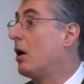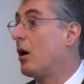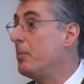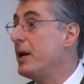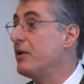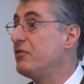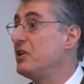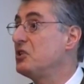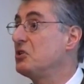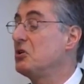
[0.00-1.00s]
are
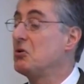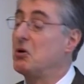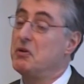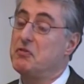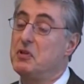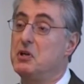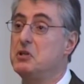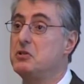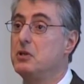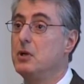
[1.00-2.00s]
beneficial, or if
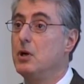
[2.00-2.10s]
there's